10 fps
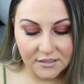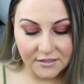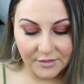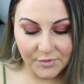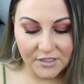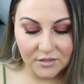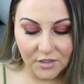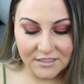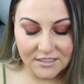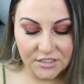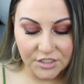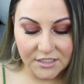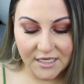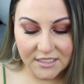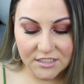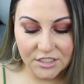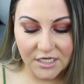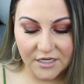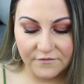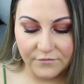lippy gloss is your
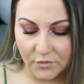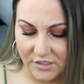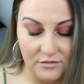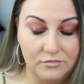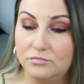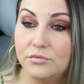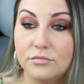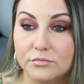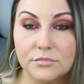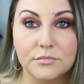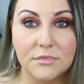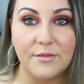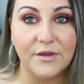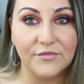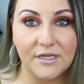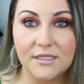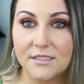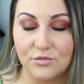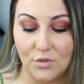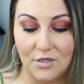kisser in... Wait, am I reading
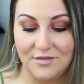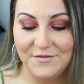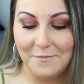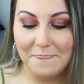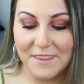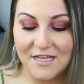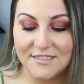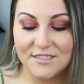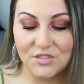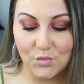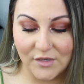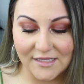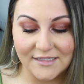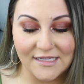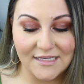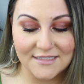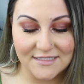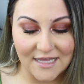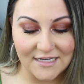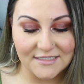this wrong? Sweetly
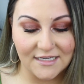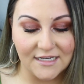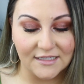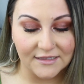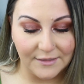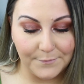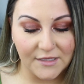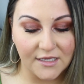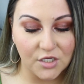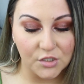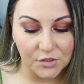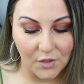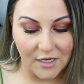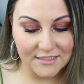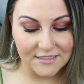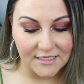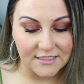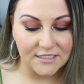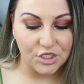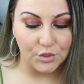scented lippy
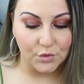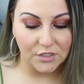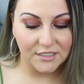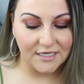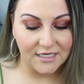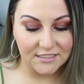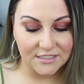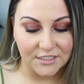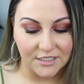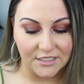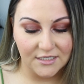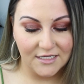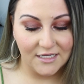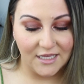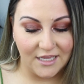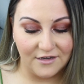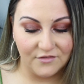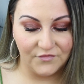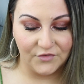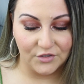glosses your kisser
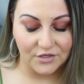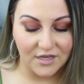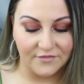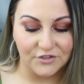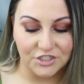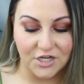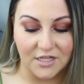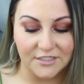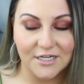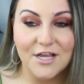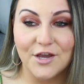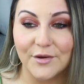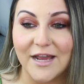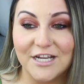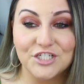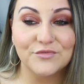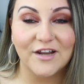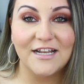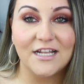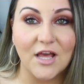in full coverage color. Okay, I just
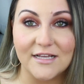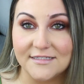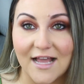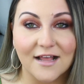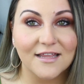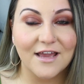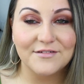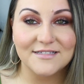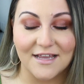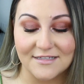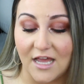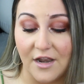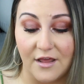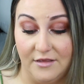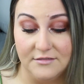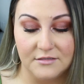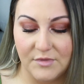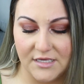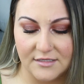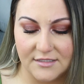read it exactly how it says. I, is it
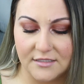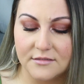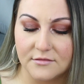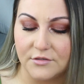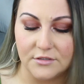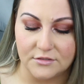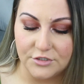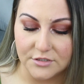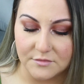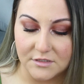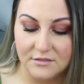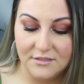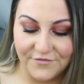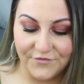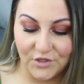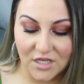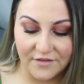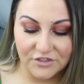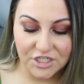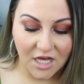making sense or is it just me? In full
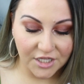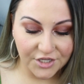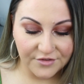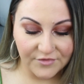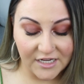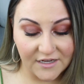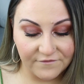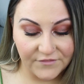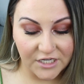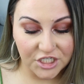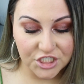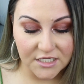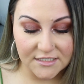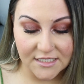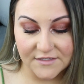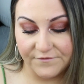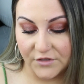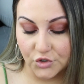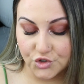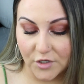coverage color, the radiant finish doesn't
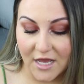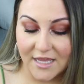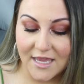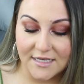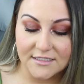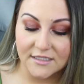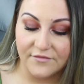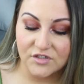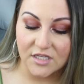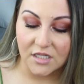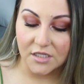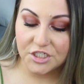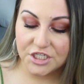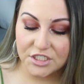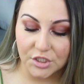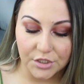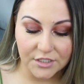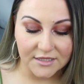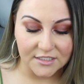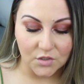feel dry and delivers a luscious
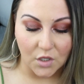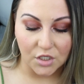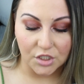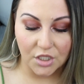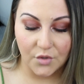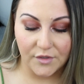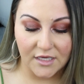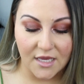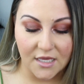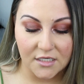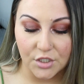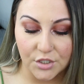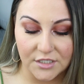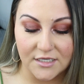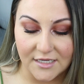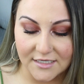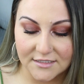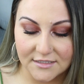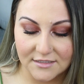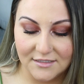look that's all glowy and
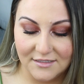goodness.